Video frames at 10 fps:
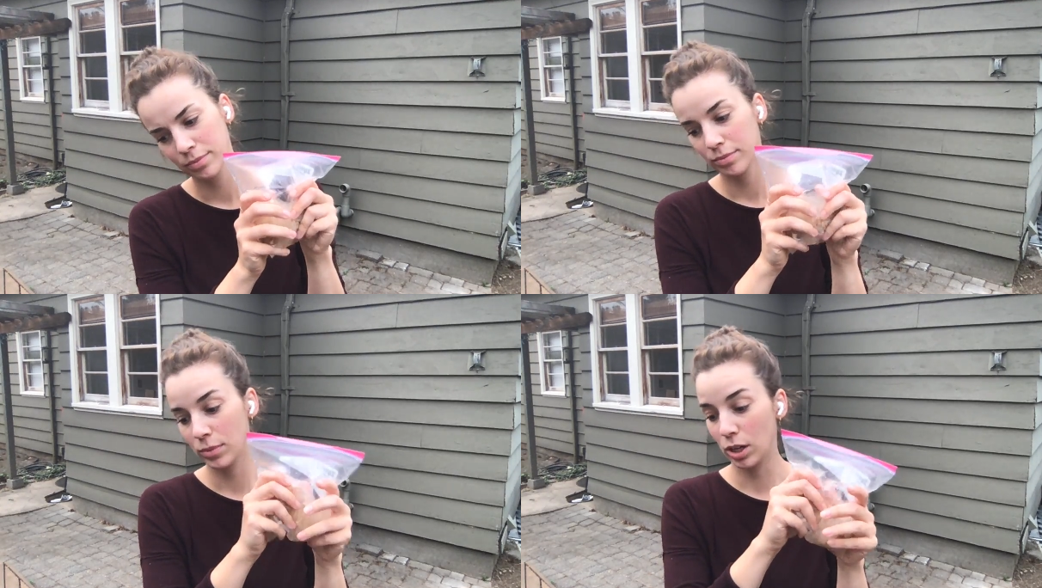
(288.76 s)

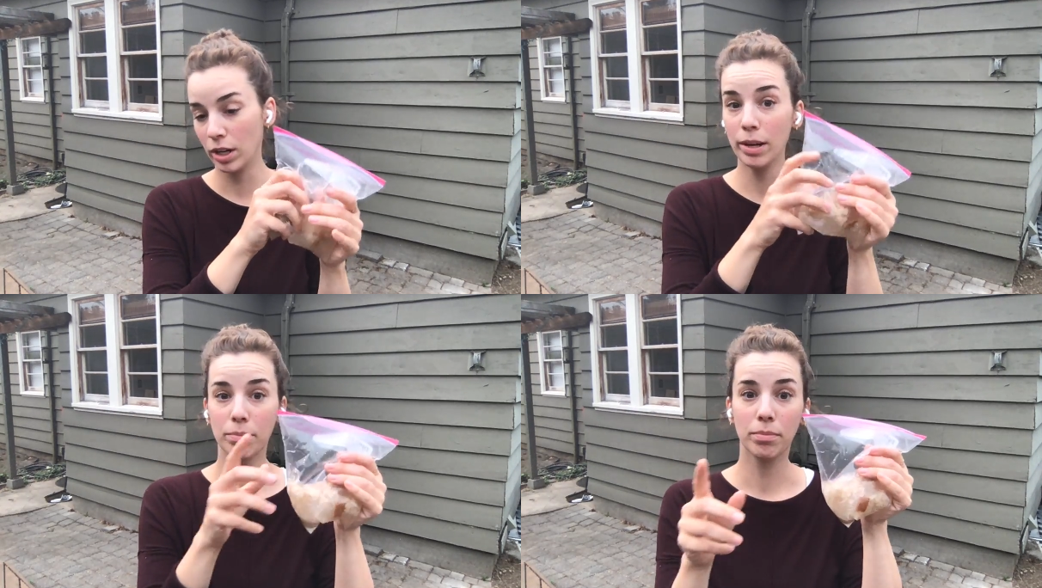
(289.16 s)
All right,
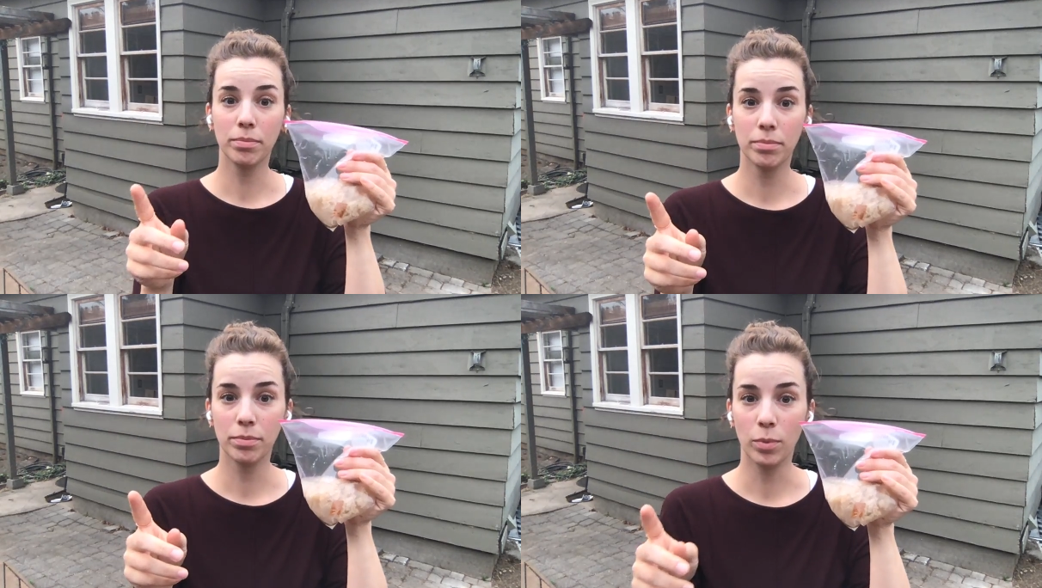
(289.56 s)

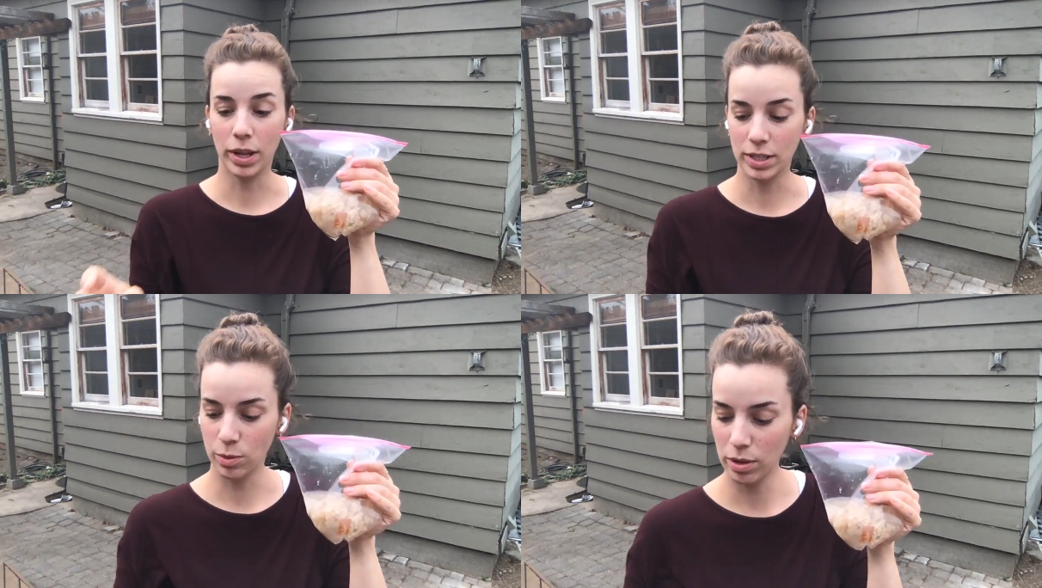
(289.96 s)
that's
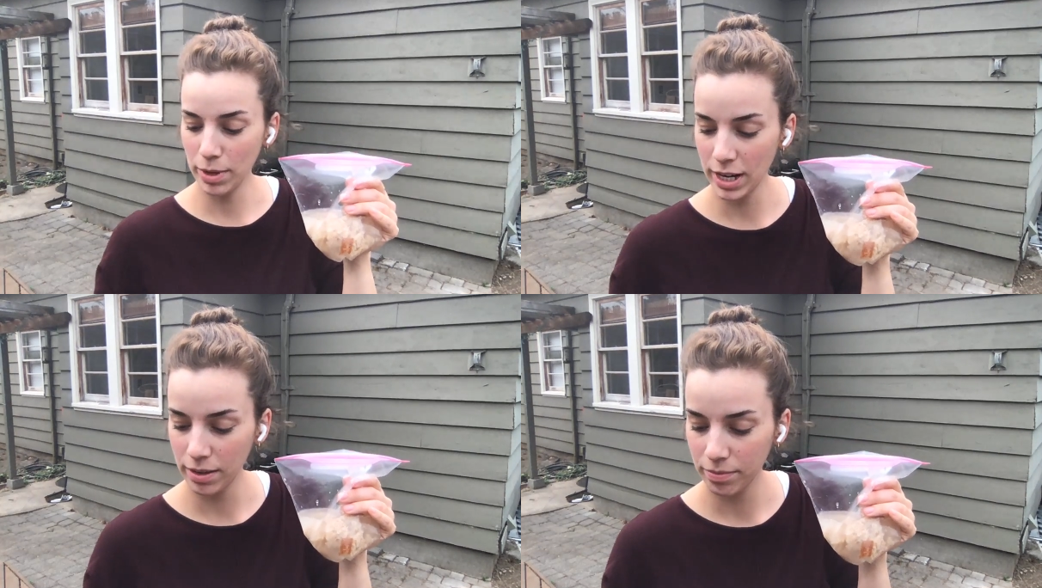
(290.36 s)
1 minute.
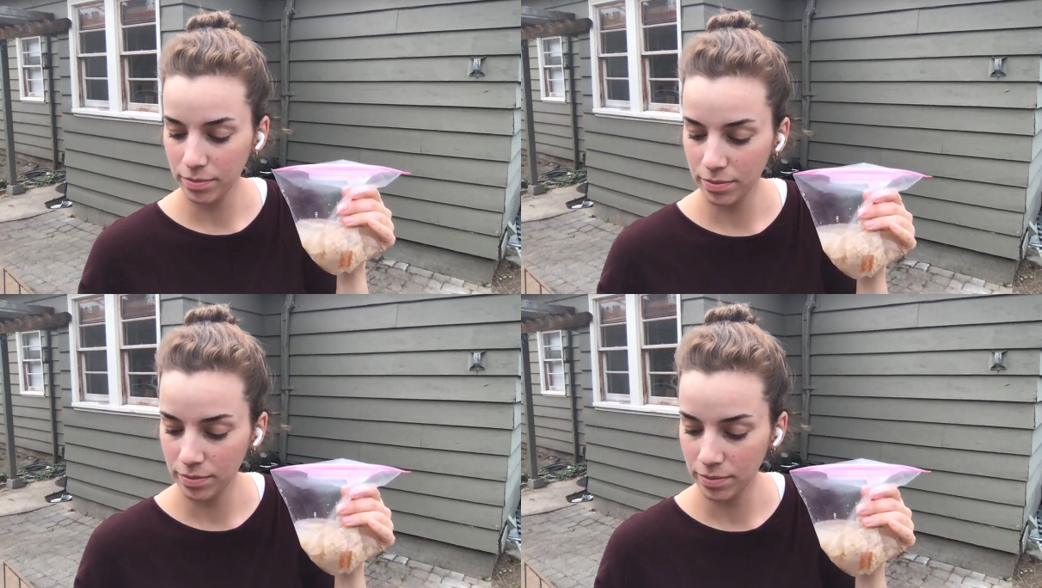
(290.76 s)

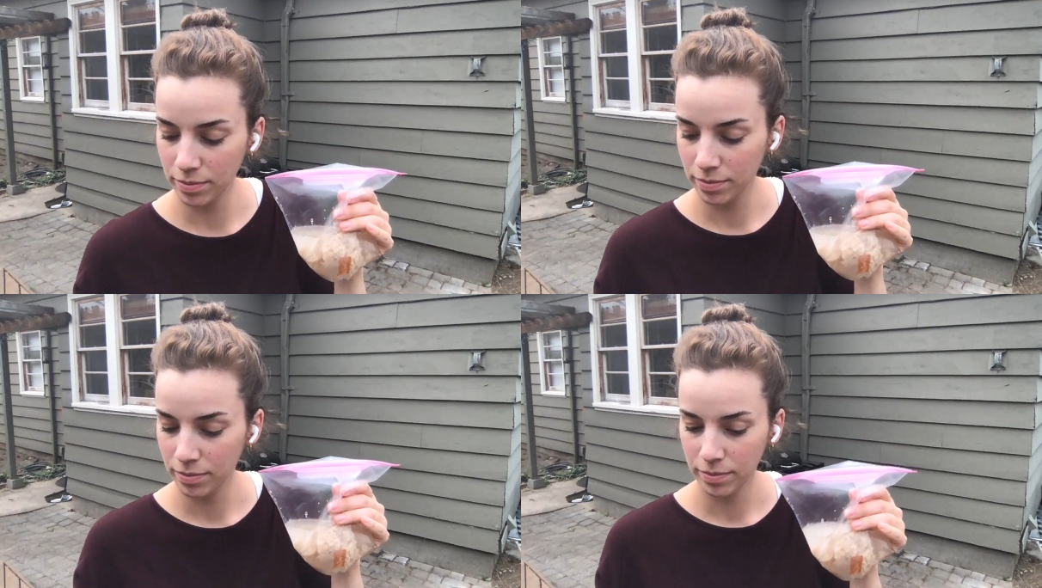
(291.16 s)

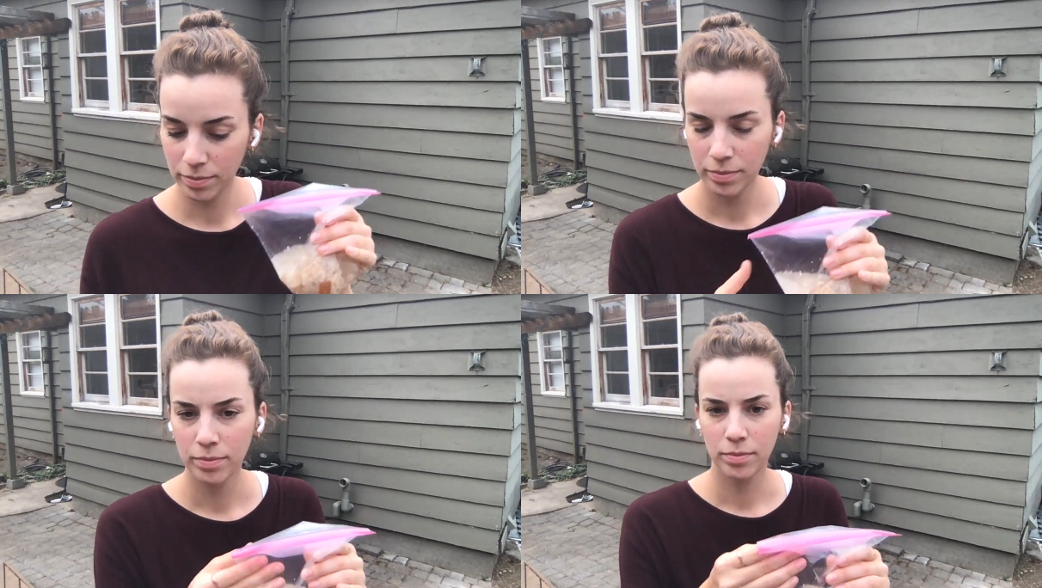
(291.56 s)

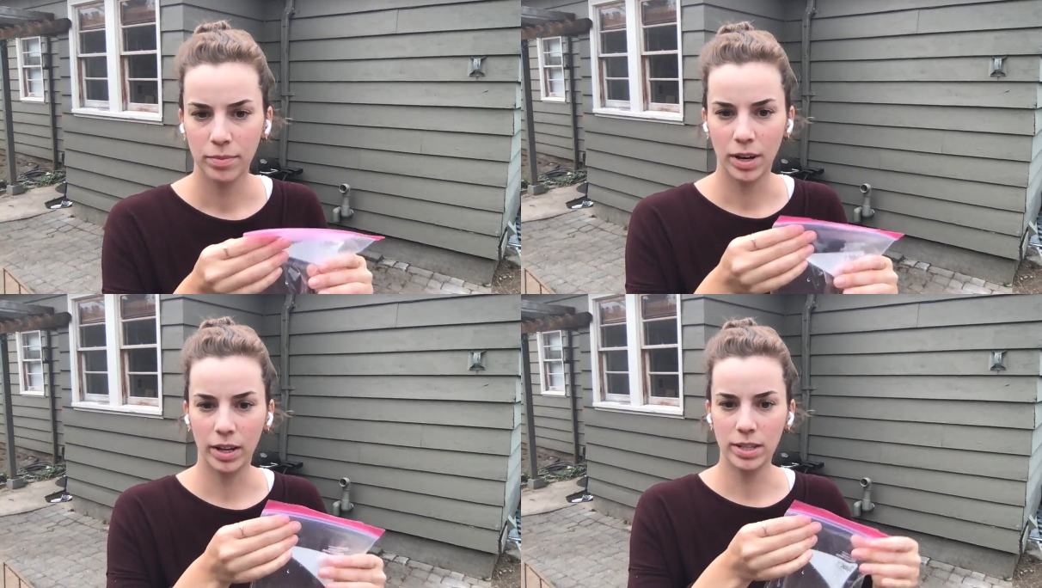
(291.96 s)
Now
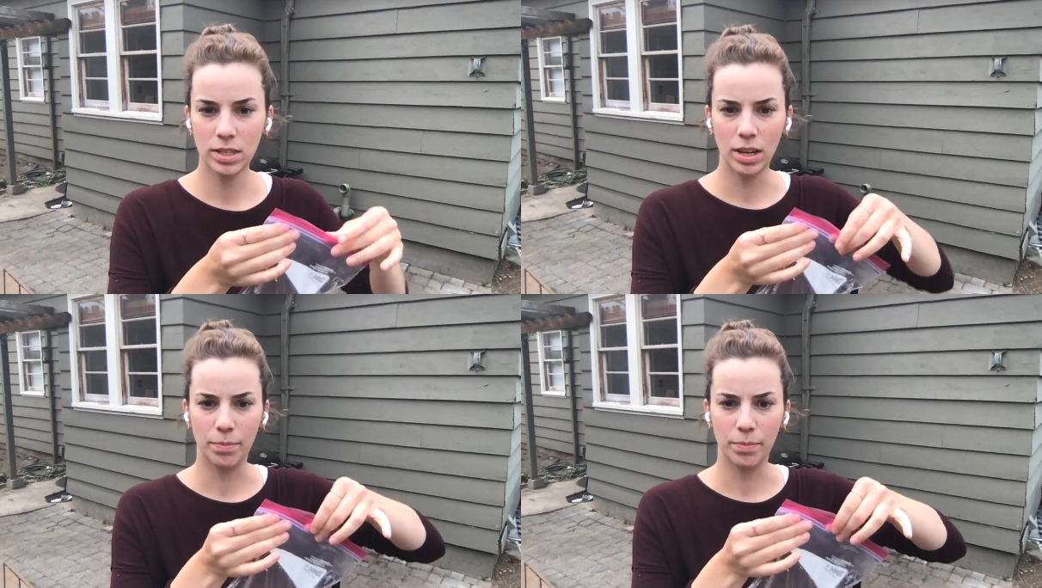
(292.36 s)
let's see.